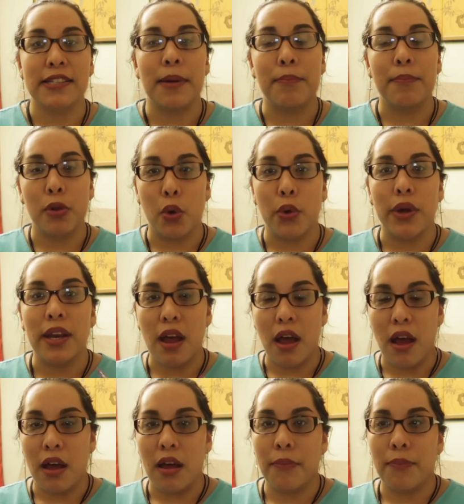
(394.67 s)
ends up blowing
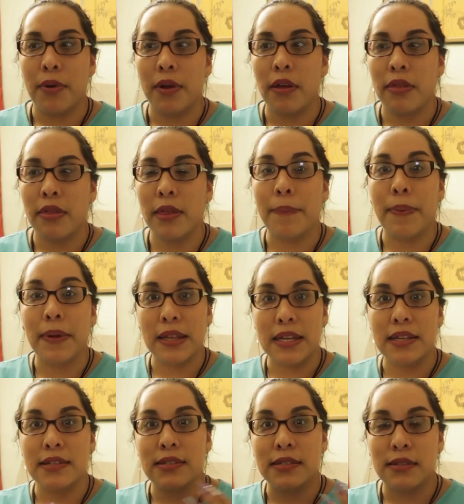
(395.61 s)
up the
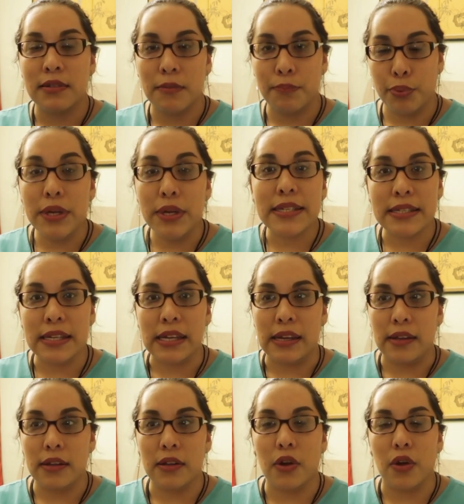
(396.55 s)
police
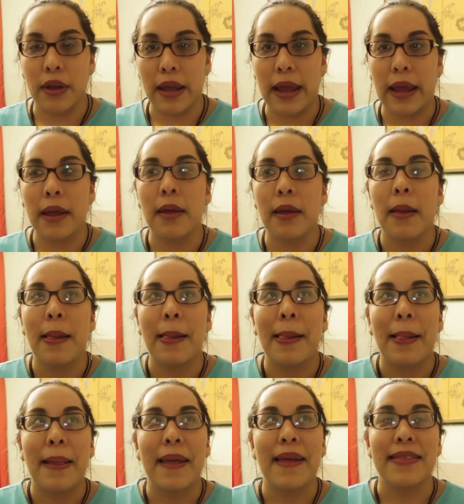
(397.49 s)
precinct, okay?
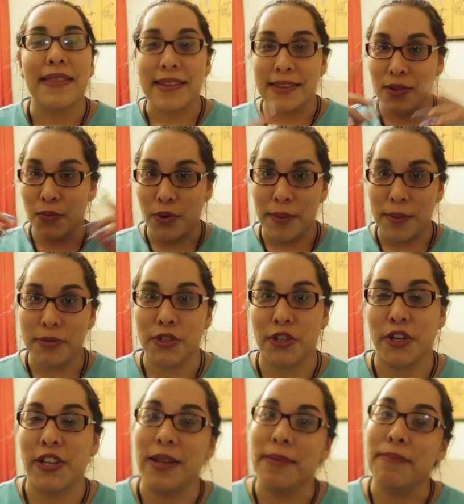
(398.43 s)
And this is where I'm
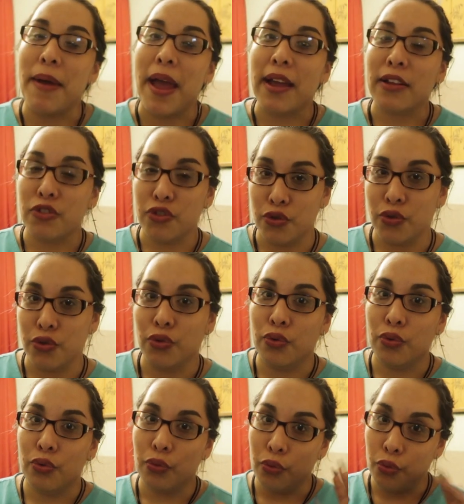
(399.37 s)
circling back
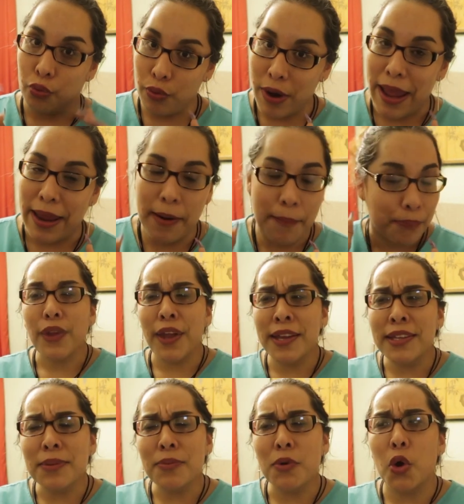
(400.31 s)
to red.
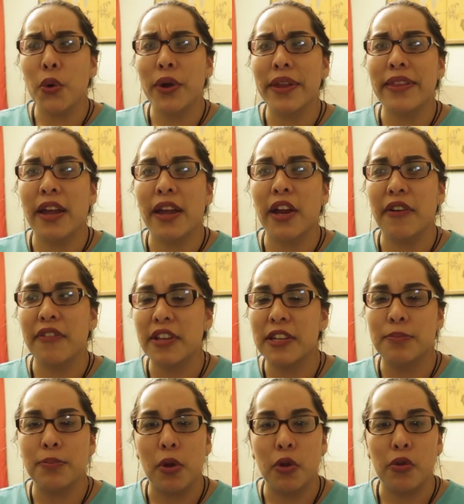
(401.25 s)
Ends up going there,
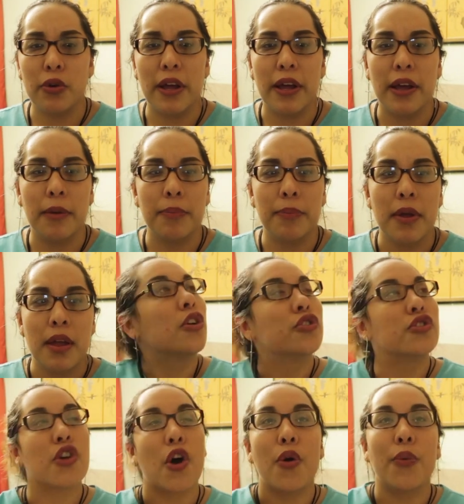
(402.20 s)
everything's blown up.
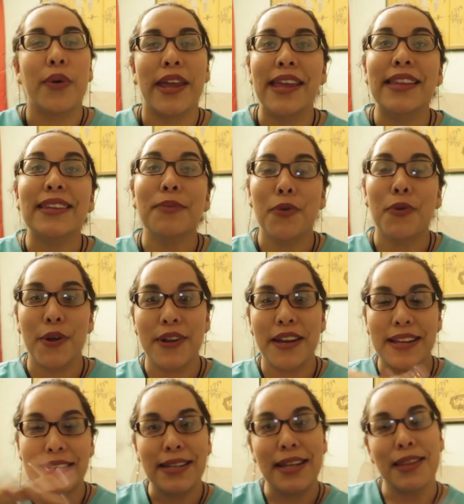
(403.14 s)
So he ends up
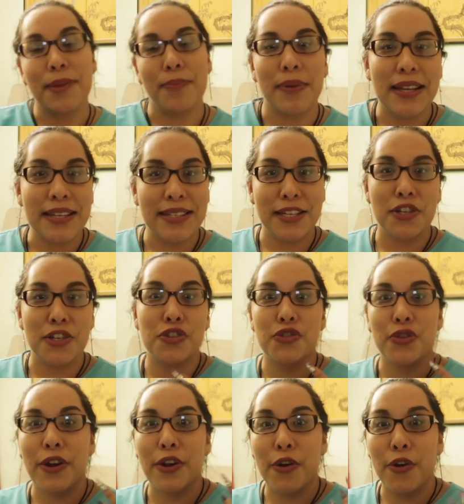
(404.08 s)
going inside the police station to
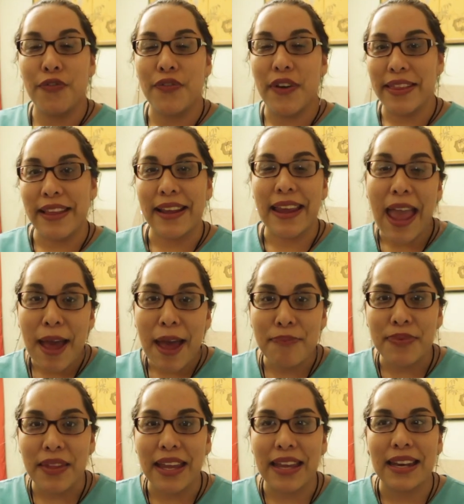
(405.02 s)
try to go find the
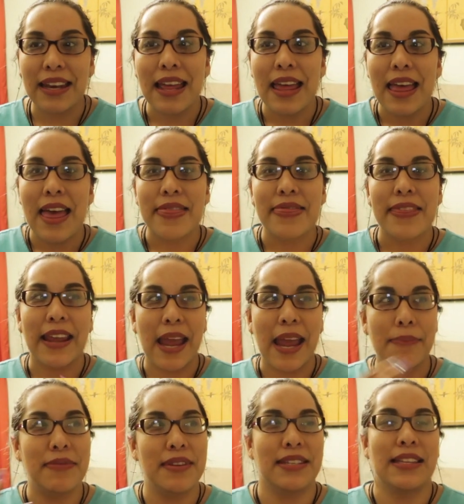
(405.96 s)
captain. The
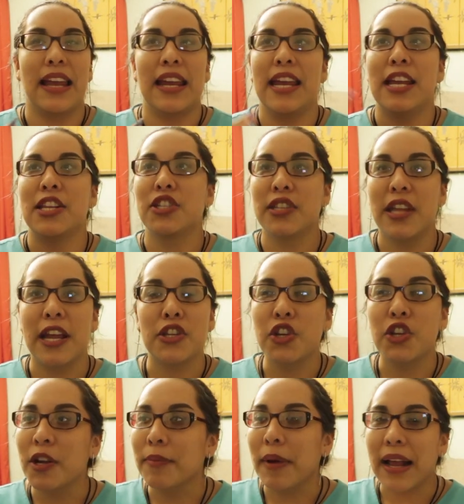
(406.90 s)
captain's like, they
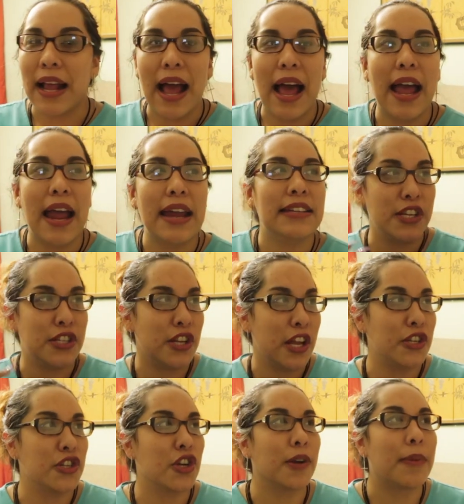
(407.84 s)
took my guys,
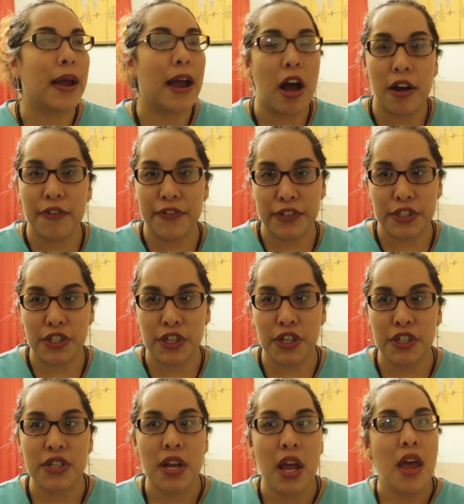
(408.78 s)
they took my
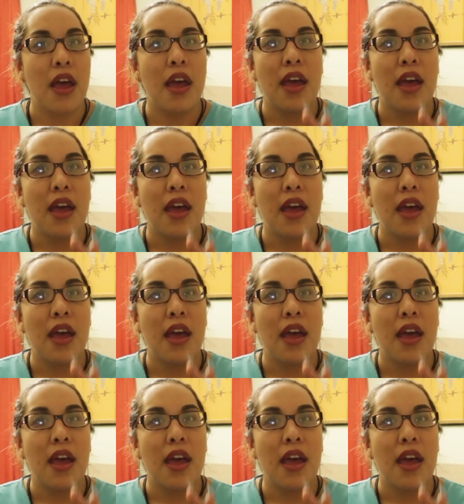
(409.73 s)
officers